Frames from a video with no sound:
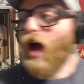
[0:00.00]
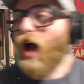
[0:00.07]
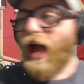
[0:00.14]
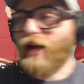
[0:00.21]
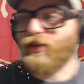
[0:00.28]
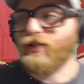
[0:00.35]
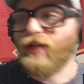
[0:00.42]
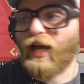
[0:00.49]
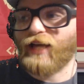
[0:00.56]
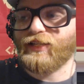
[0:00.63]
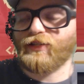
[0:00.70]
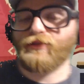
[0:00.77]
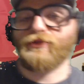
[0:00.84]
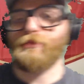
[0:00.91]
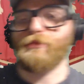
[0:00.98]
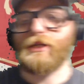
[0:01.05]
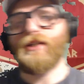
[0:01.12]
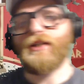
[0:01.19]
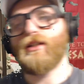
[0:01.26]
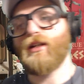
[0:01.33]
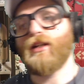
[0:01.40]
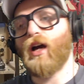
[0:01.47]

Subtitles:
Actually, as of me